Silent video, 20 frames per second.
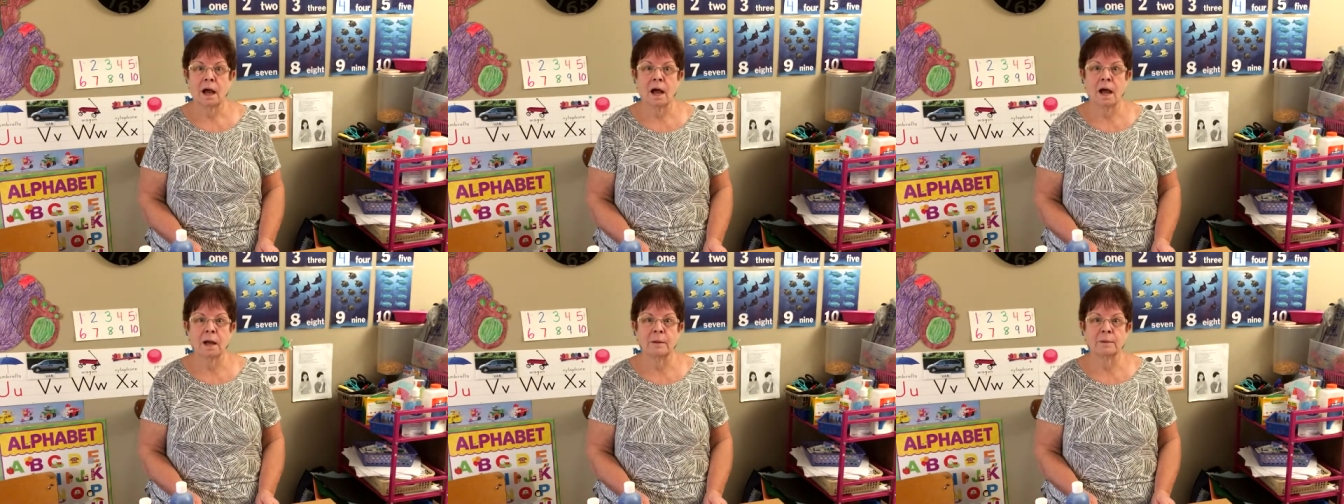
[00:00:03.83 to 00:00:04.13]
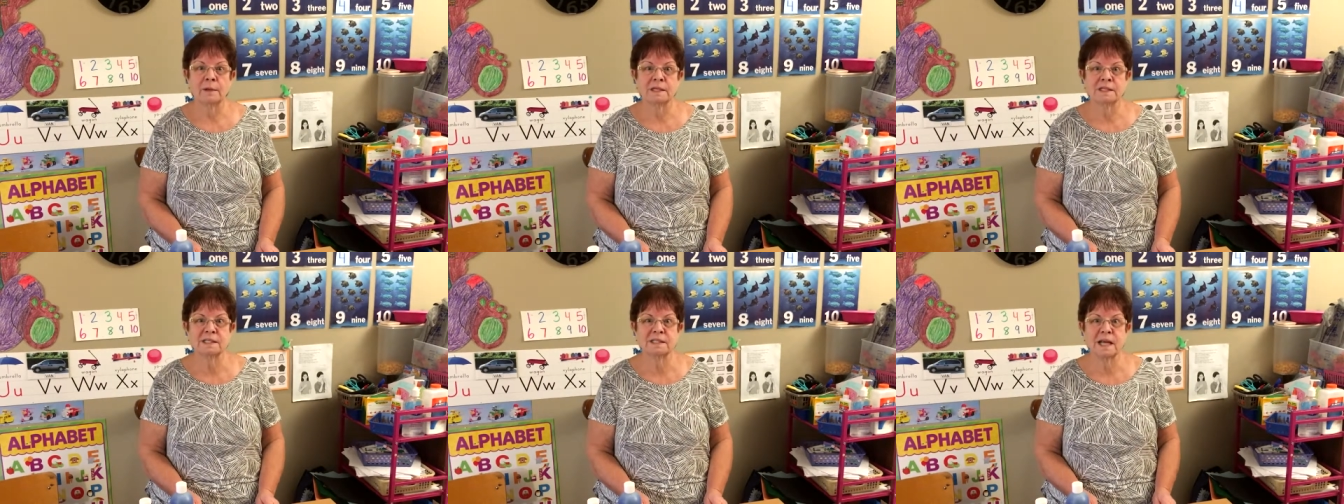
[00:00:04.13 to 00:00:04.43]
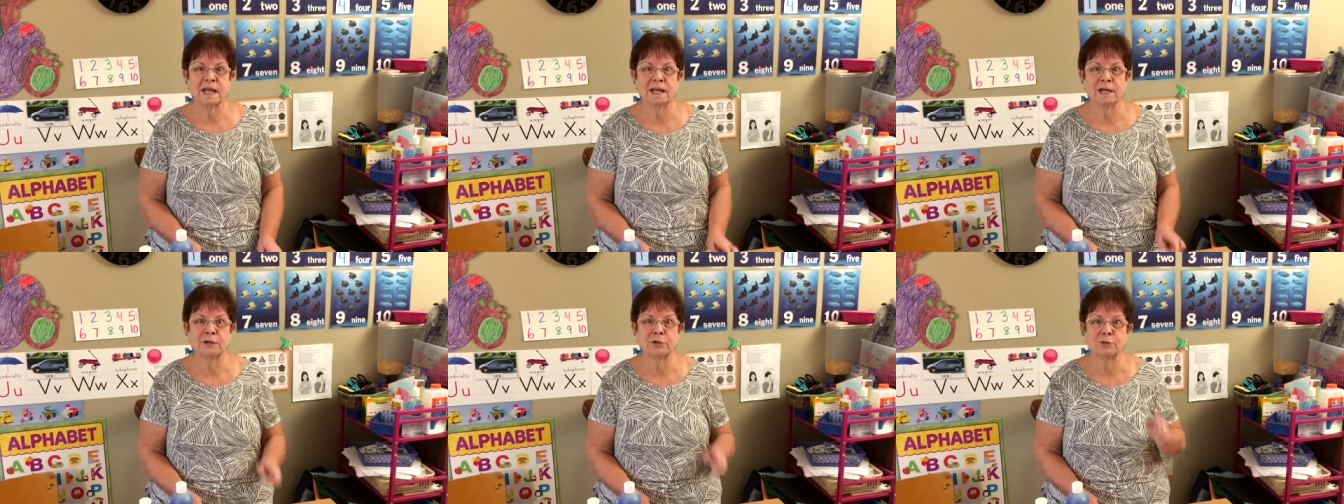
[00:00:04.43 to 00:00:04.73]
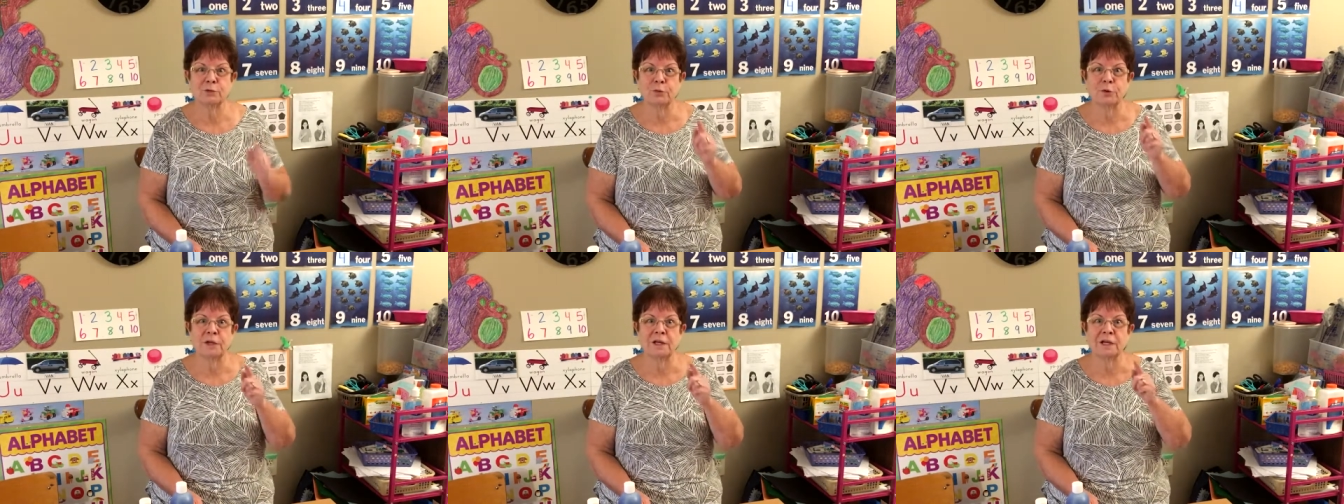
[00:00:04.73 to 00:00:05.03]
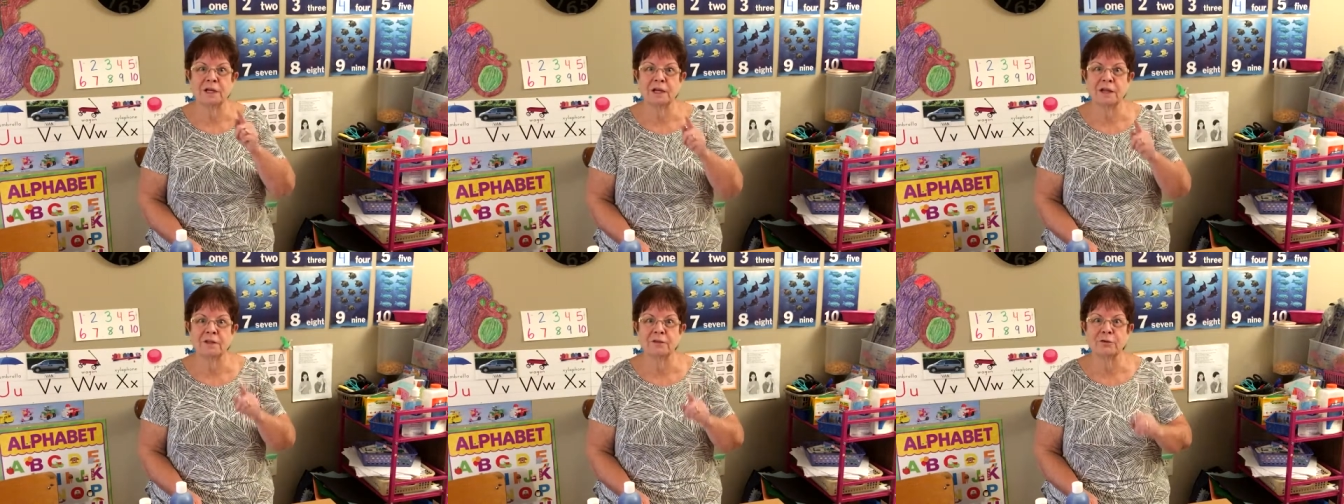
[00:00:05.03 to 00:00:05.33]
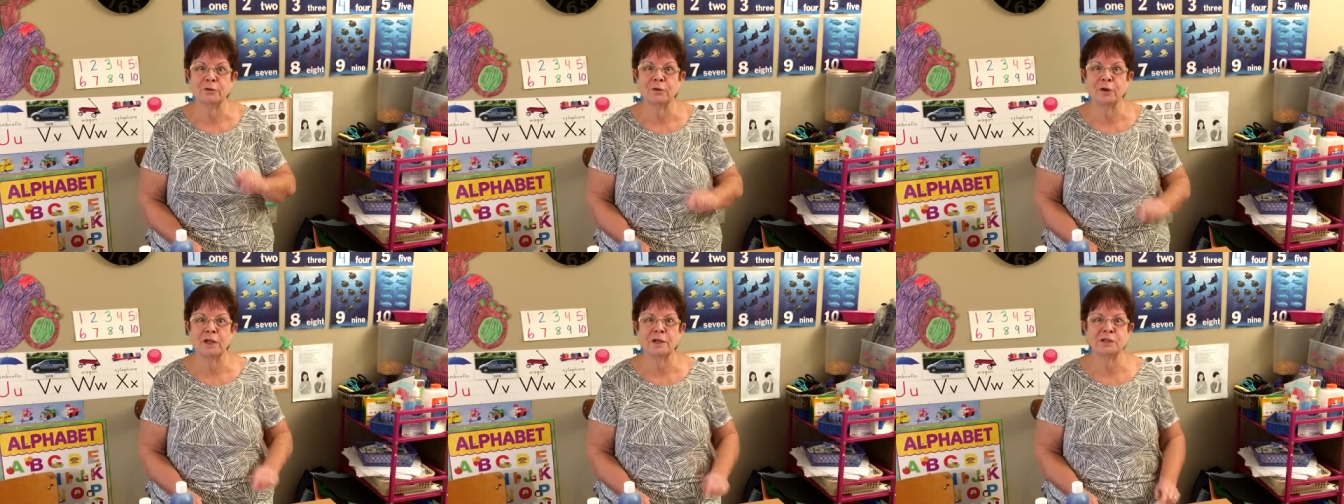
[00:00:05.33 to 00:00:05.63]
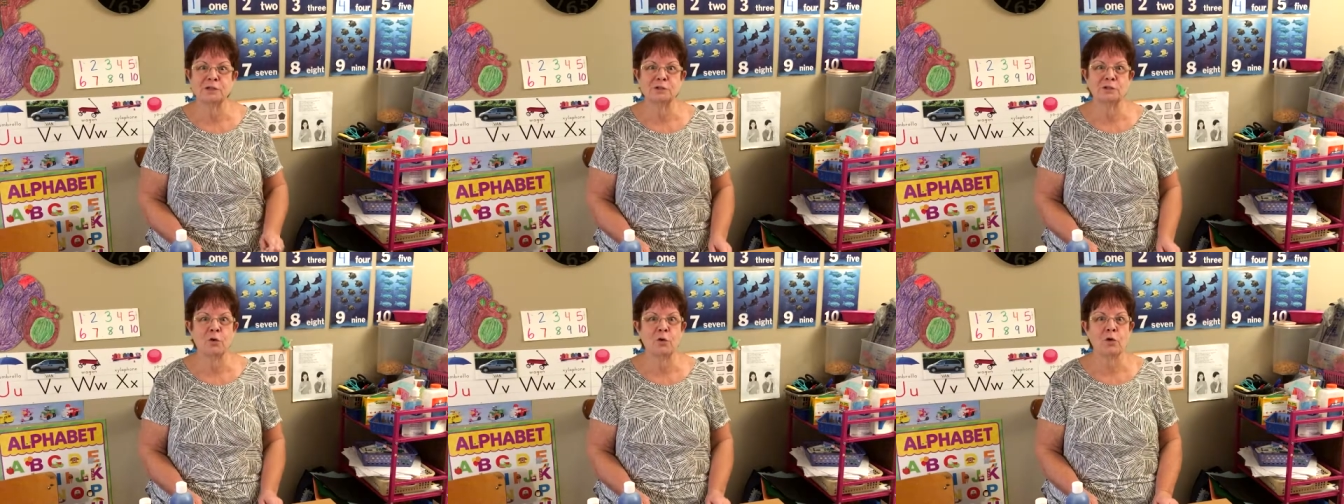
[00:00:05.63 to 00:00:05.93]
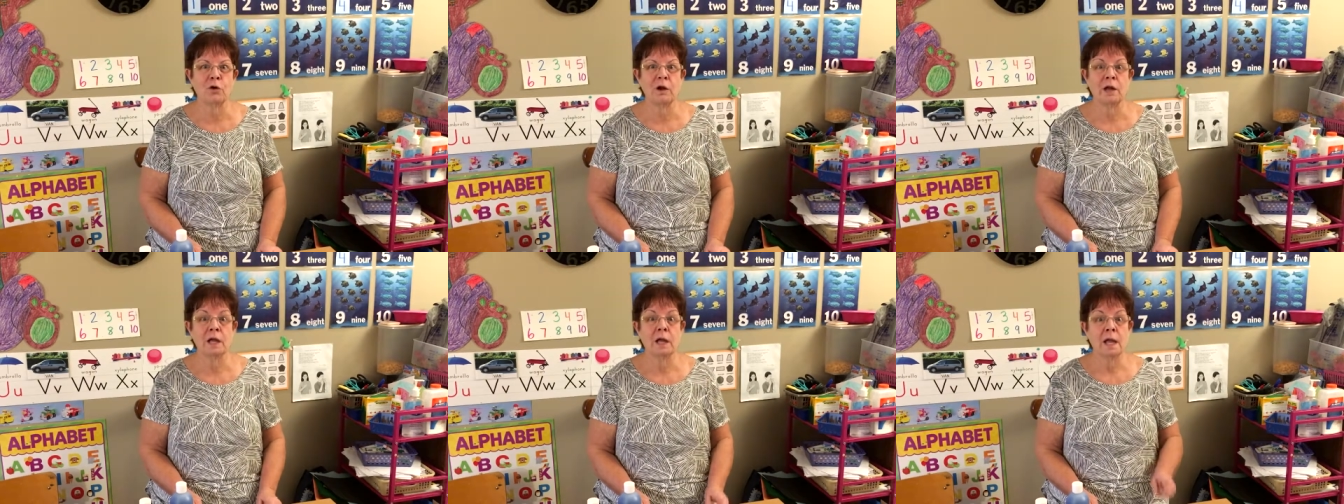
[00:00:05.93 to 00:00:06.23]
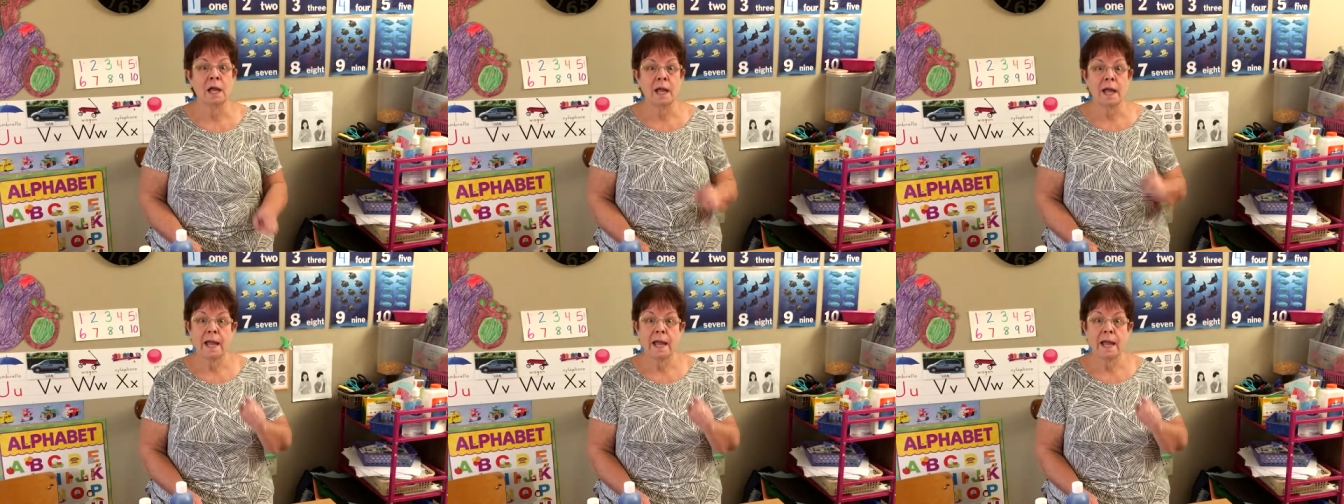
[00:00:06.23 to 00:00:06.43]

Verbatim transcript: I'm excited to read another great story.